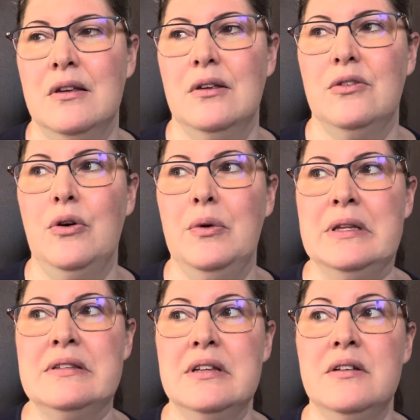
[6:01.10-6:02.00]
So
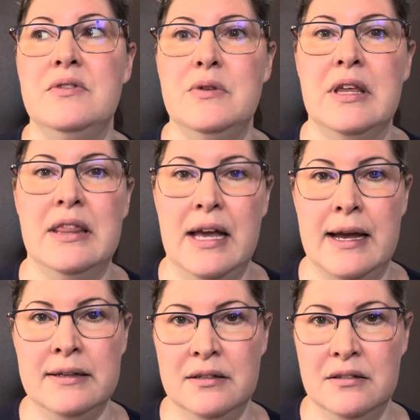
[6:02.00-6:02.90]
instead of doing
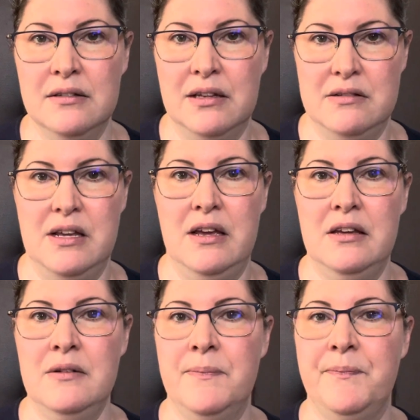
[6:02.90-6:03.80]
that day,